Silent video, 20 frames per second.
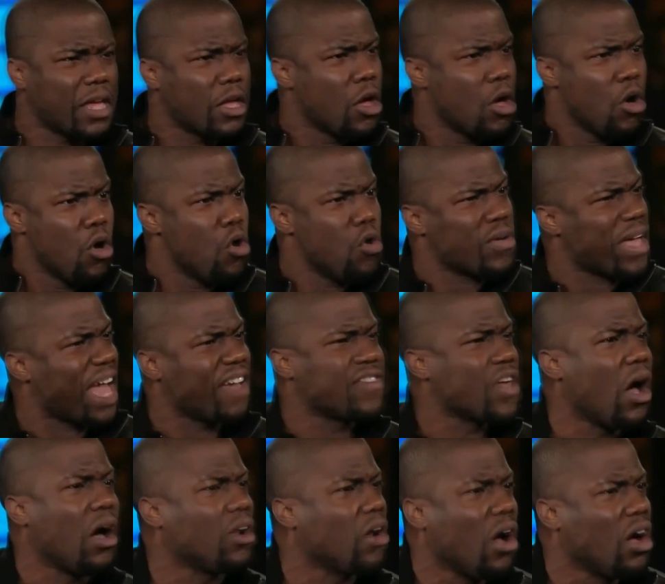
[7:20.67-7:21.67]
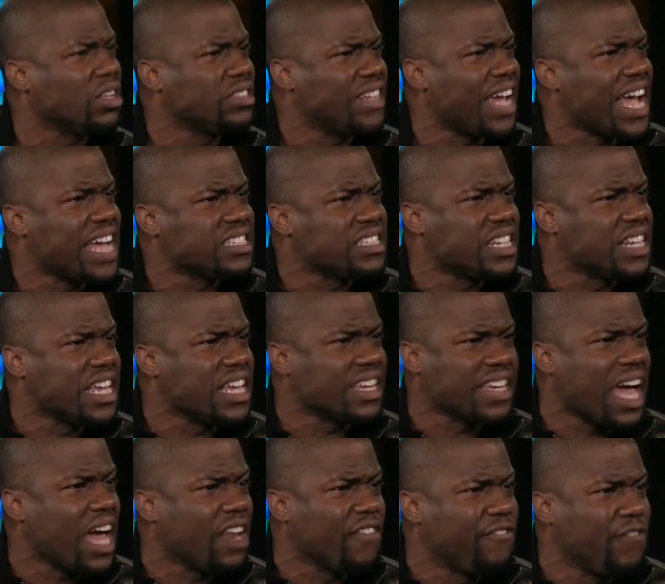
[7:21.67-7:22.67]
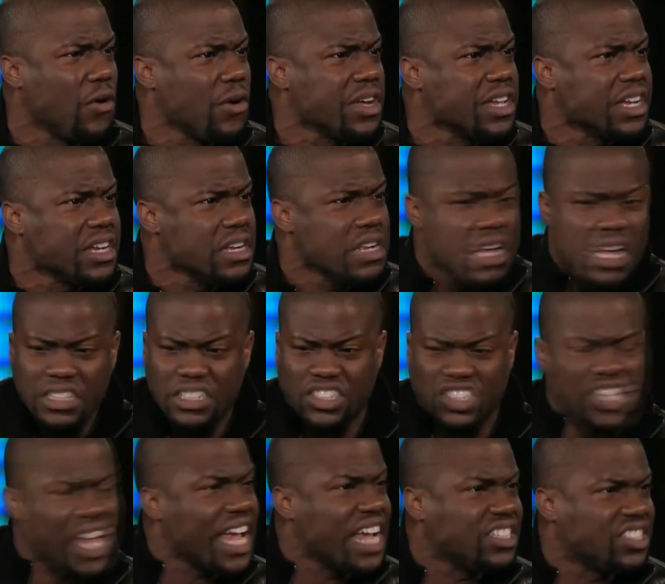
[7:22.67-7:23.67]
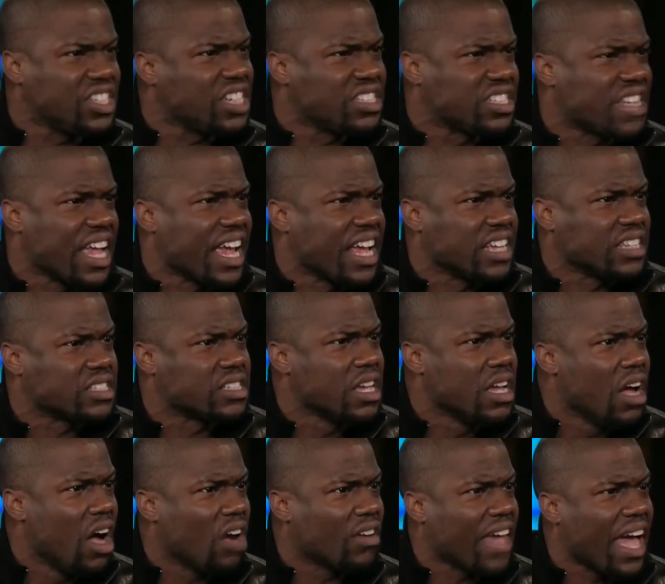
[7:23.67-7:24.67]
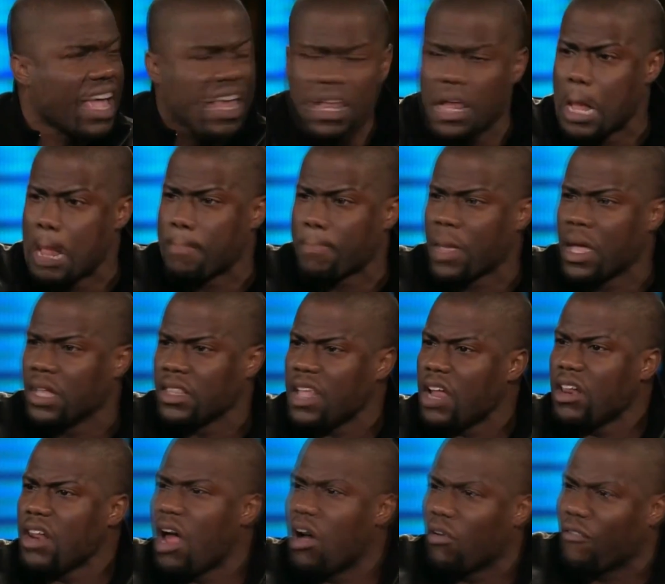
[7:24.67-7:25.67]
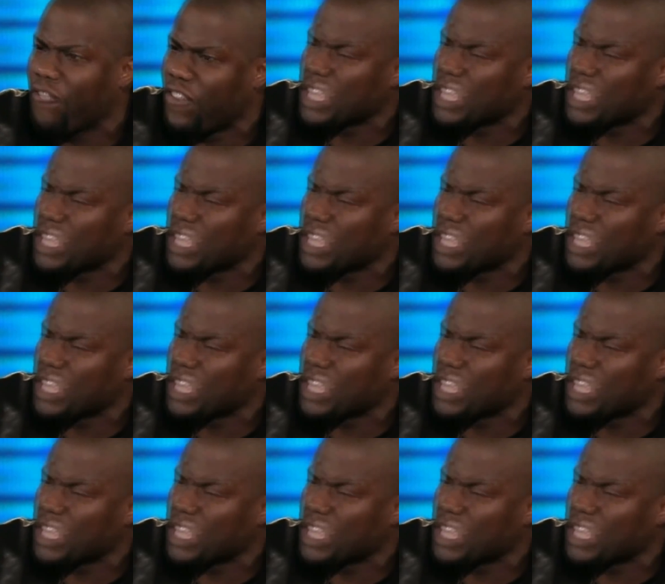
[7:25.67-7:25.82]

I'm like, who gave y'all the audacity in California to change these things? Okay? No.